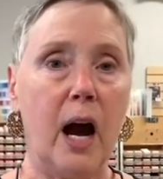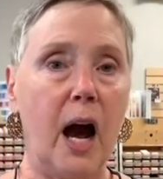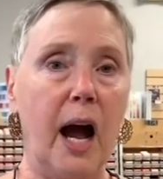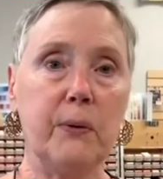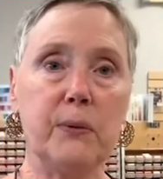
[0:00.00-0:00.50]

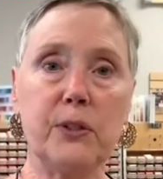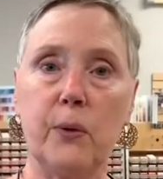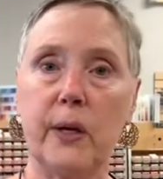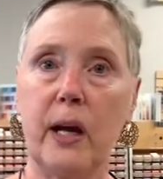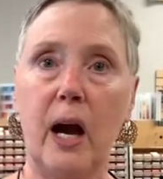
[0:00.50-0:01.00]
I was
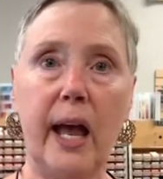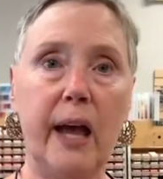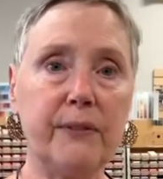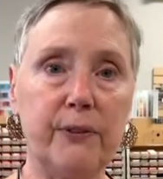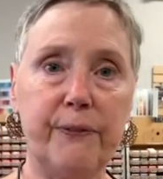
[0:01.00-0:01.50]
going, I
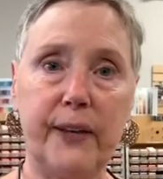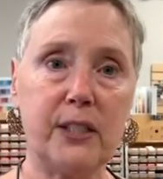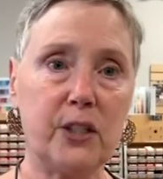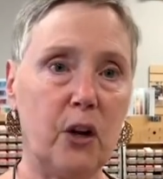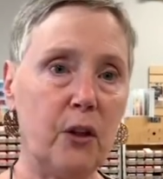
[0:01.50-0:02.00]
have to
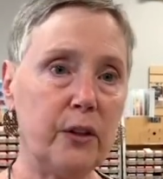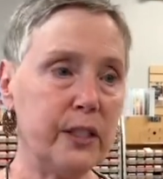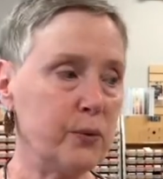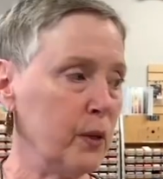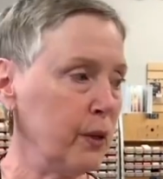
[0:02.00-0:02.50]
face all
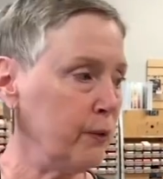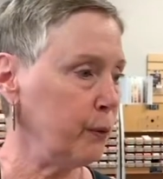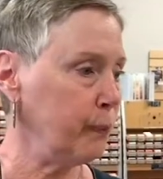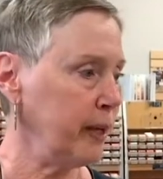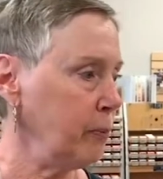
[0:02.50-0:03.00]
these
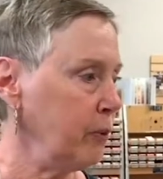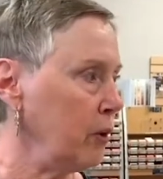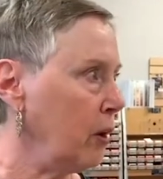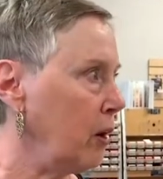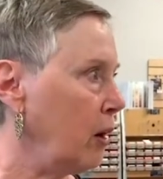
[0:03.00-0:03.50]
wonderful
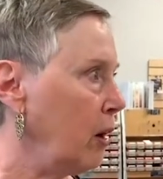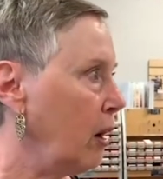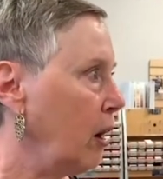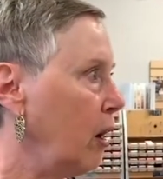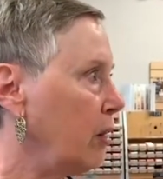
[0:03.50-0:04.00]
people
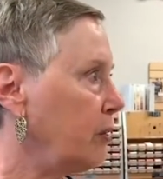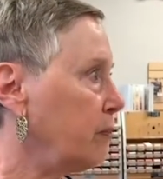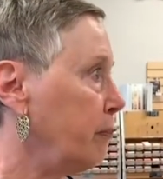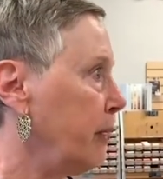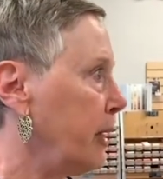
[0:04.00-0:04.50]

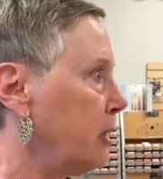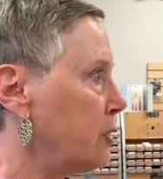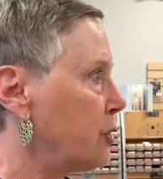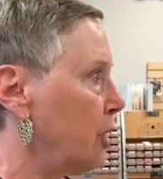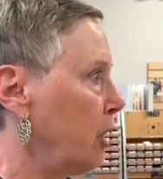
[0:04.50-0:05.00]
on Make It
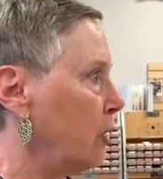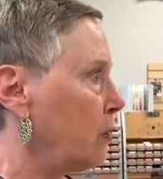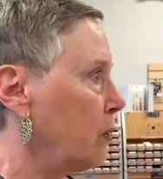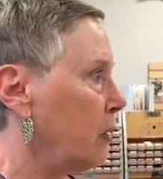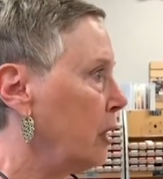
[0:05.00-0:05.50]

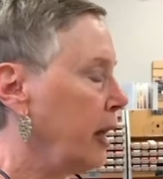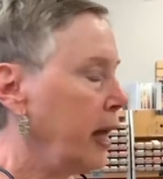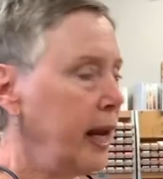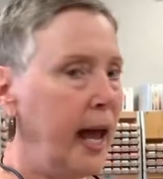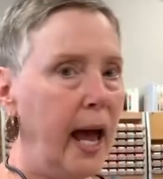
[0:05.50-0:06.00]
So.
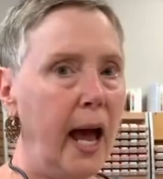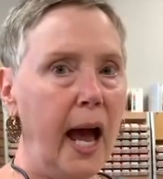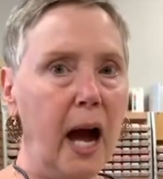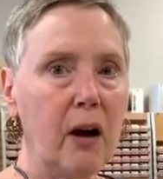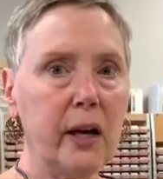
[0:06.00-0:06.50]
And
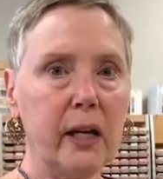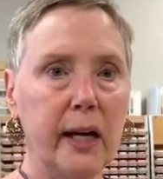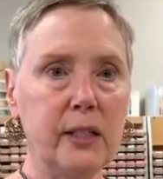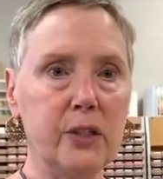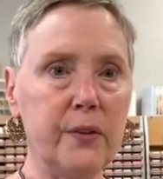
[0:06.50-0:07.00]
how can
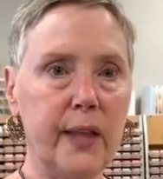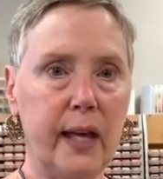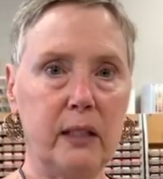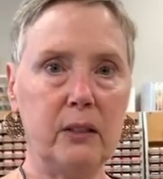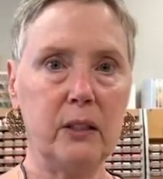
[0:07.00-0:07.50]
I do
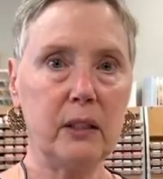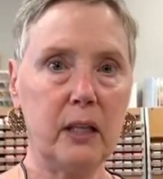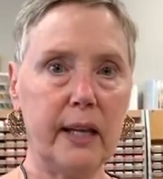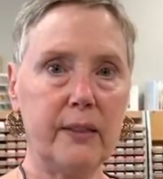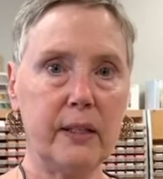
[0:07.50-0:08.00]
that and look
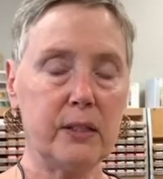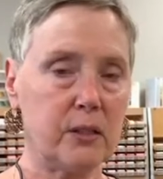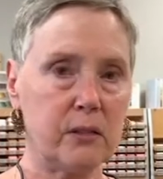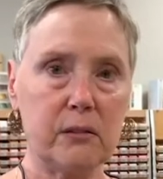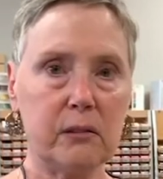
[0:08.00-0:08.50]
like
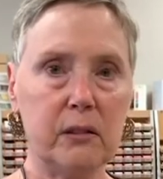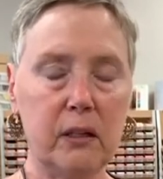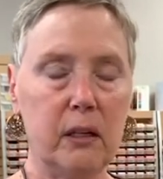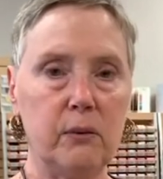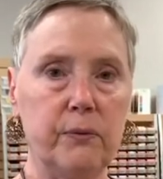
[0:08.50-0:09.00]
this, you
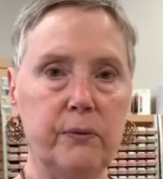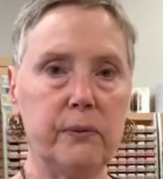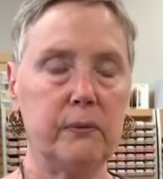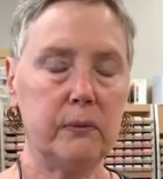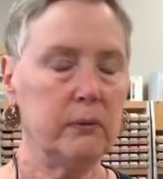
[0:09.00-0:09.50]
know?
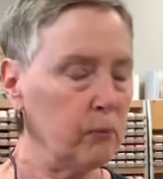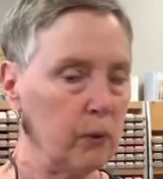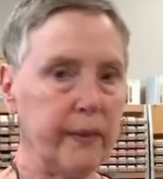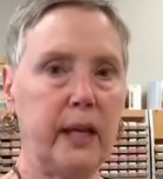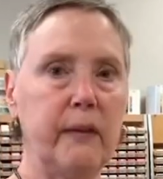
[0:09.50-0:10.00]

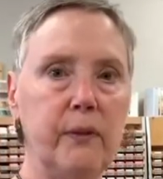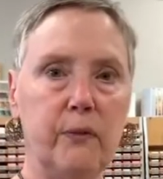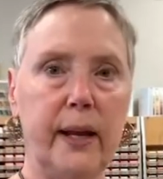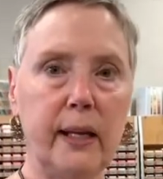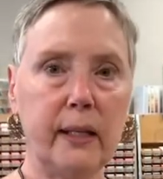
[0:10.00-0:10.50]
Will they even
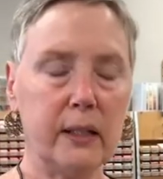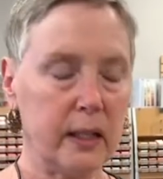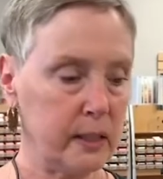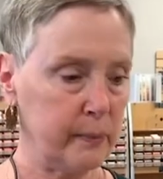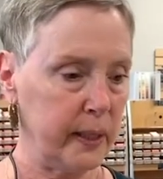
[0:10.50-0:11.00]

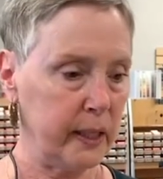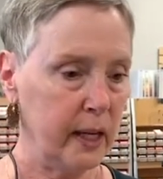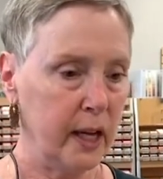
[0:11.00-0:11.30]
recognize me?